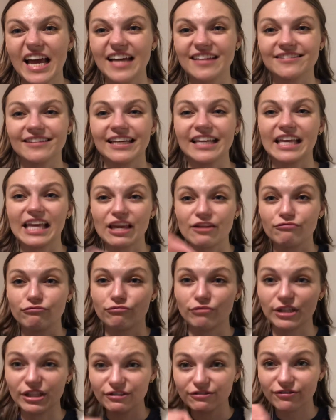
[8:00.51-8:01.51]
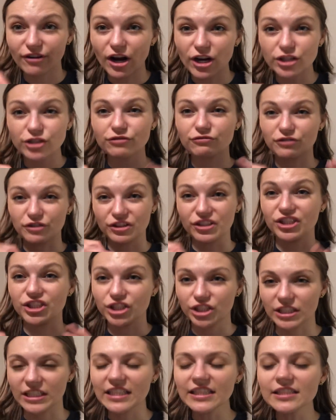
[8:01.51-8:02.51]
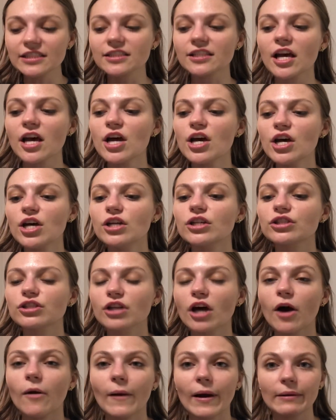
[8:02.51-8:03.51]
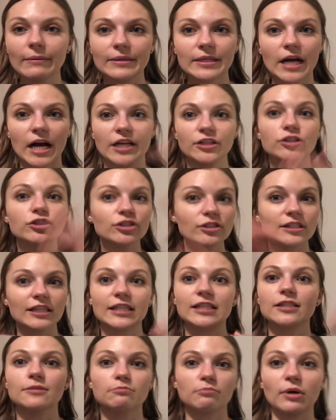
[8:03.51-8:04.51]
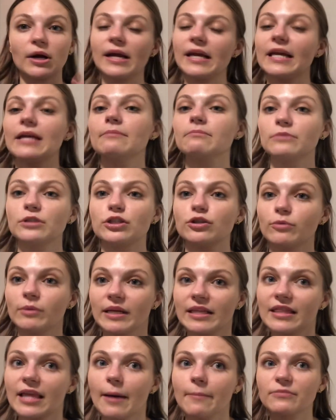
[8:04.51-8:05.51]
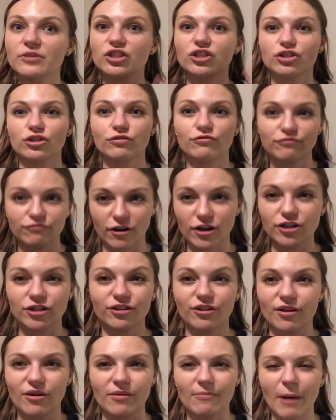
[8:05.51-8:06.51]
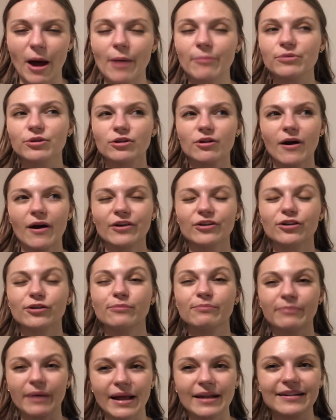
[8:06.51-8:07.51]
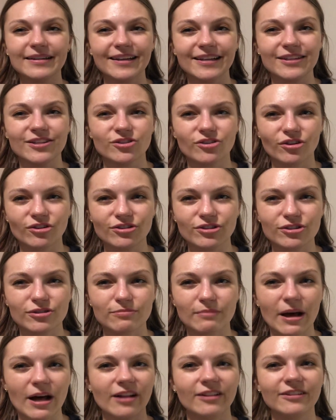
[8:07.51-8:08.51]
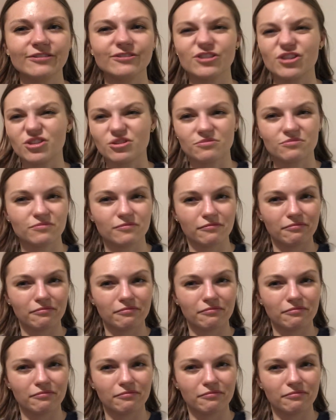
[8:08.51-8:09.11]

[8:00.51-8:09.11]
as like a refresh for the sheets. So I would kind of just like spray in between them to just freshen them up. You know how your bed can start to smell just